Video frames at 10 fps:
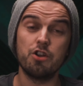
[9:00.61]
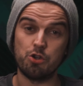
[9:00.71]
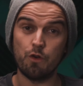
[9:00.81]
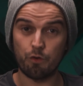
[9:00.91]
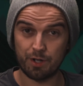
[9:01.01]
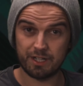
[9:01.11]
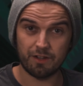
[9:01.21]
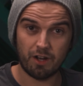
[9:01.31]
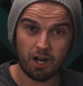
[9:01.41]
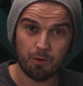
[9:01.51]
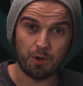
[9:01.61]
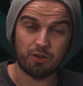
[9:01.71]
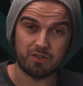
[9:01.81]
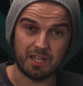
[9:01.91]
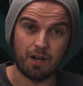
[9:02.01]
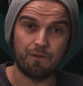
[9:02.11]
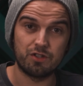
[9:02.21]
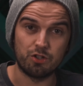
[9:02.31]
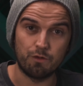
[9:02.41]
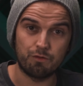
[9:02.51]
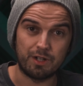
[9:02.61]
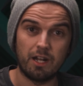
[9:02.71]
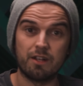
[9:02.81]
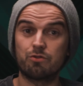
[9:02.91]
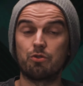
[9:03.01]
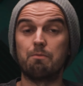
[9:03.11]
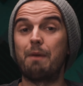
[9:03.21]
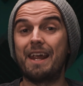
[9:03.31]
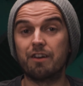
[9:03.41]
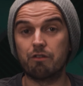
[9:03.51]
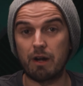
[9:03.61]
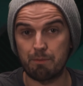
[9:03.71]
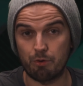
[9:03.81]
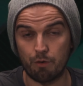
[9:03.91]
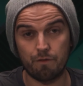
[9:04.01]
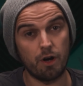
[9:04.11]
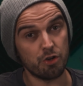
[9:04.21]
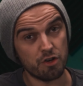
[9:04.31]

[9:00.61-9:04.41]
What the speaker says: You've already done the hard work yourself as a new freelancer and made a great profile,